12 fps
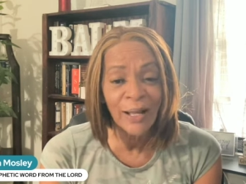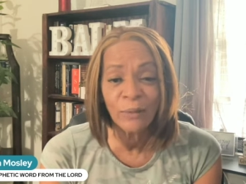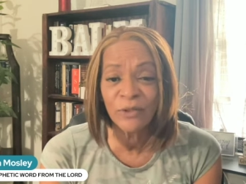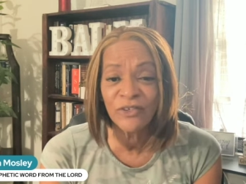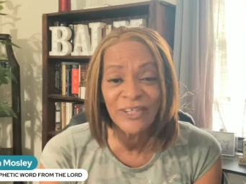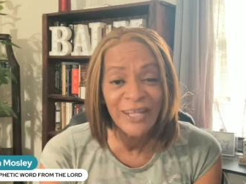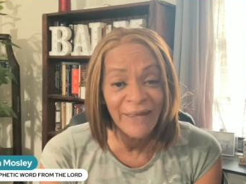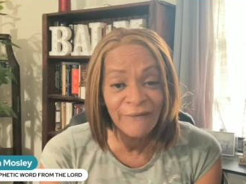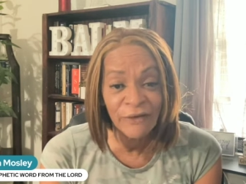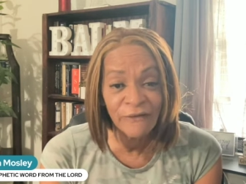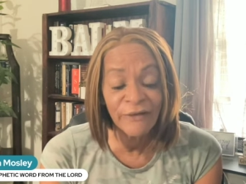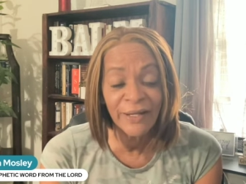I will
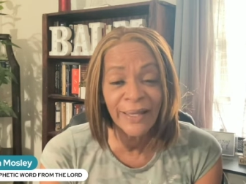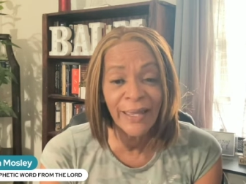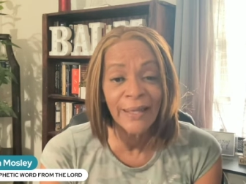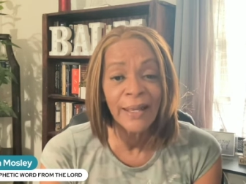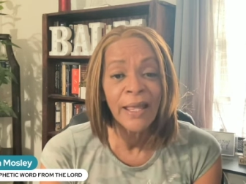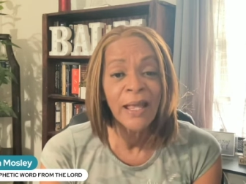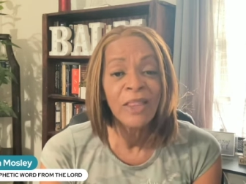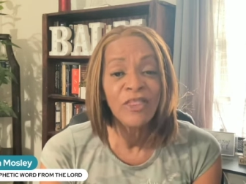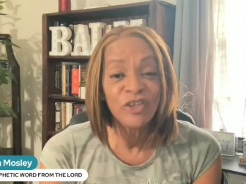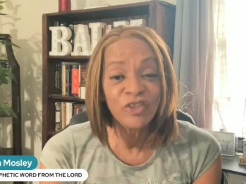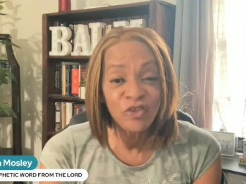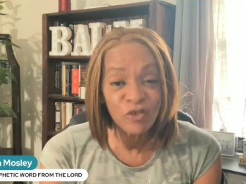never forget
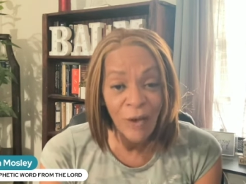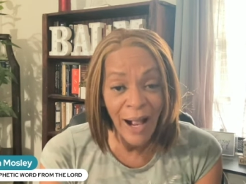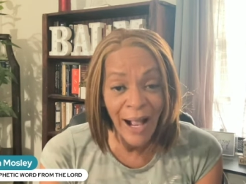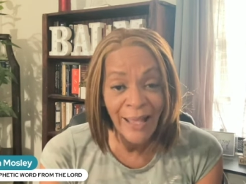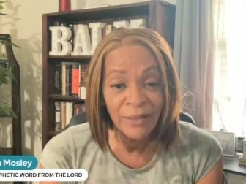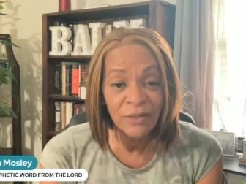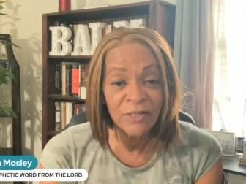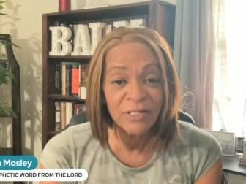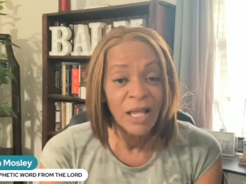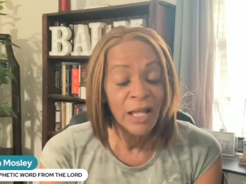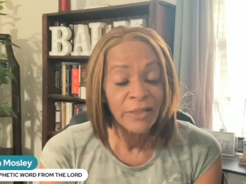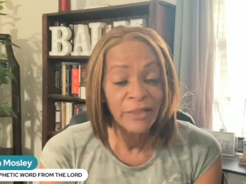the
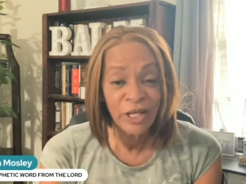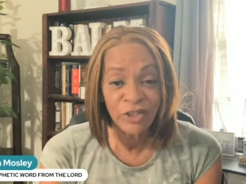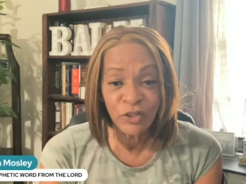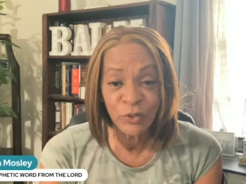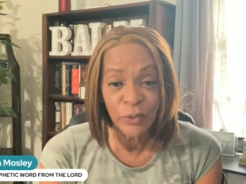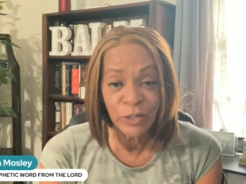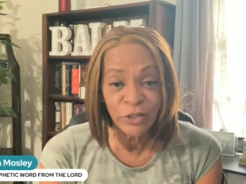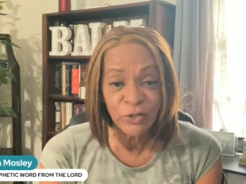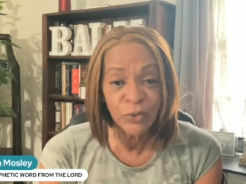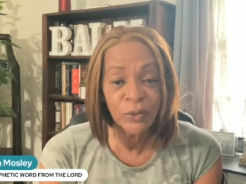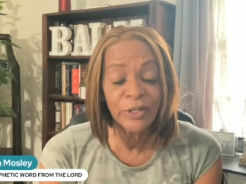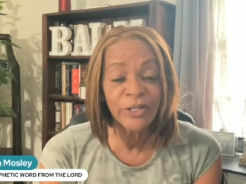trials that you
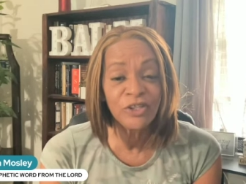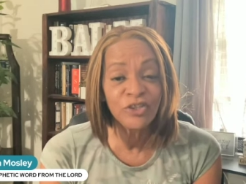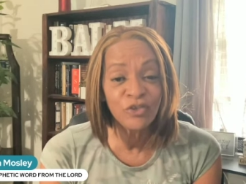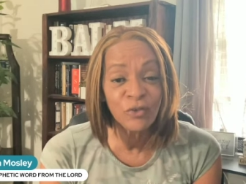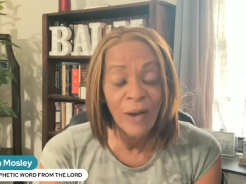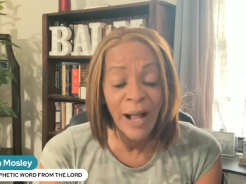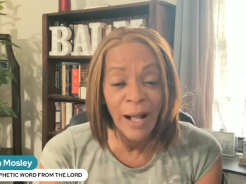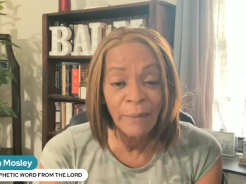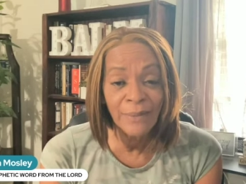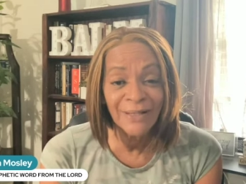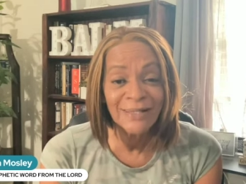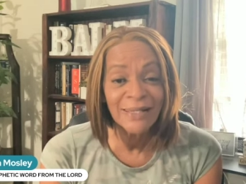endured, the
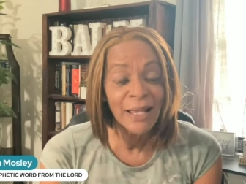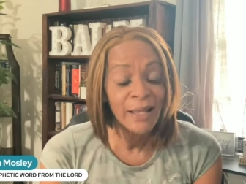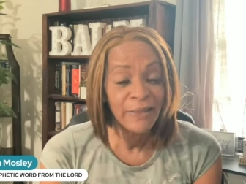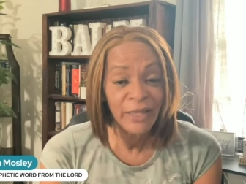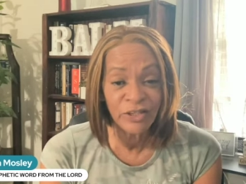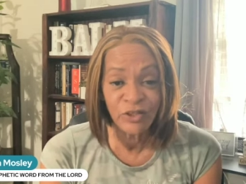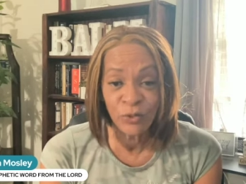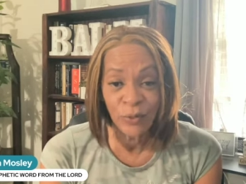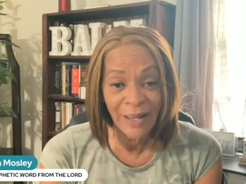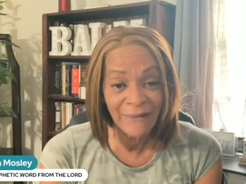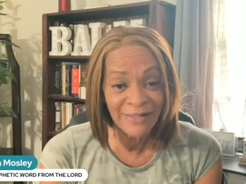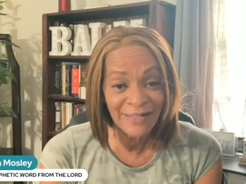traumas that you
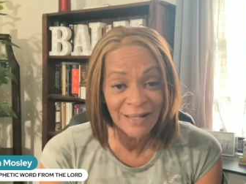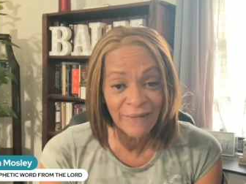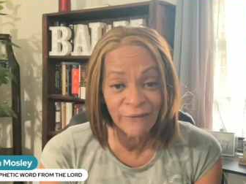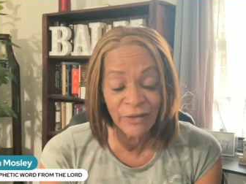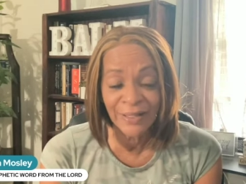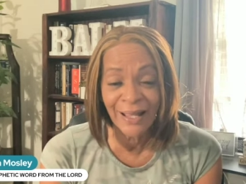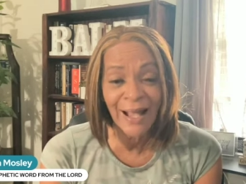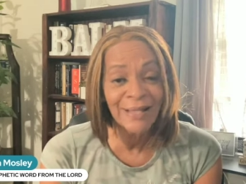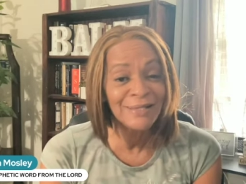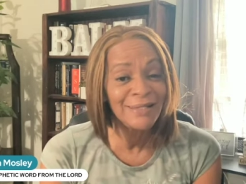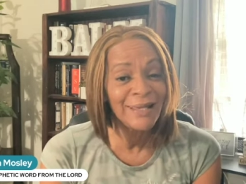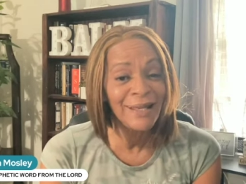have suffered.
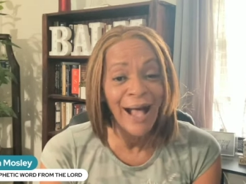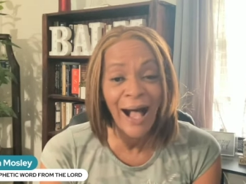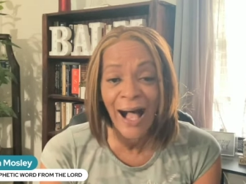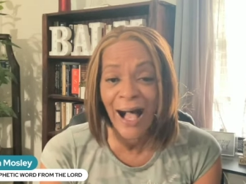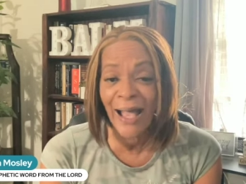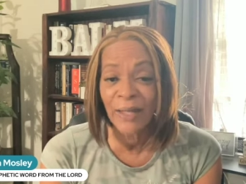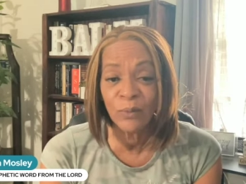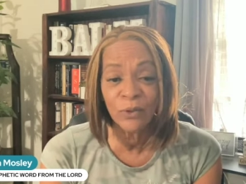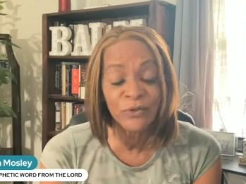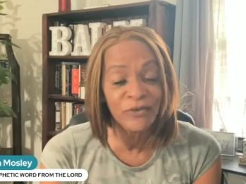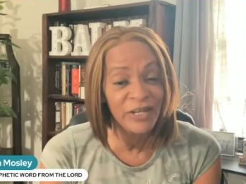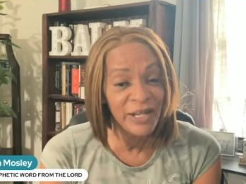God said, I will
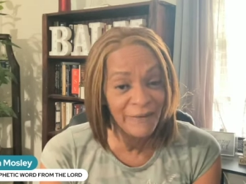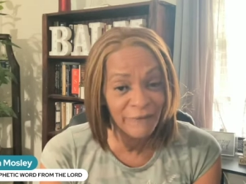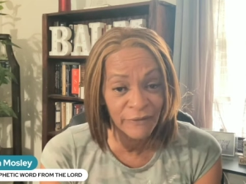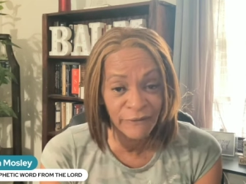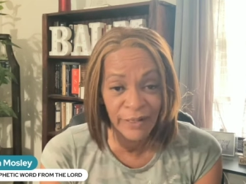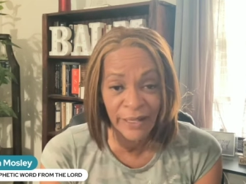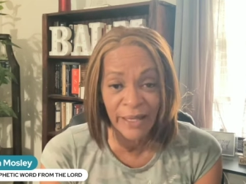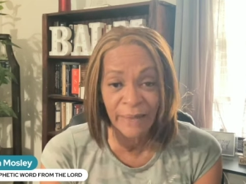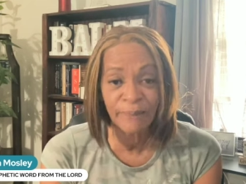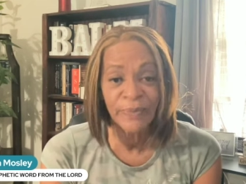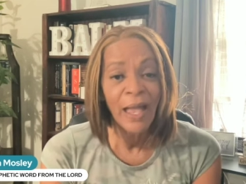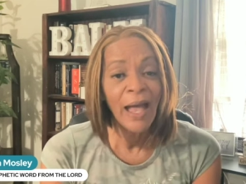never forget.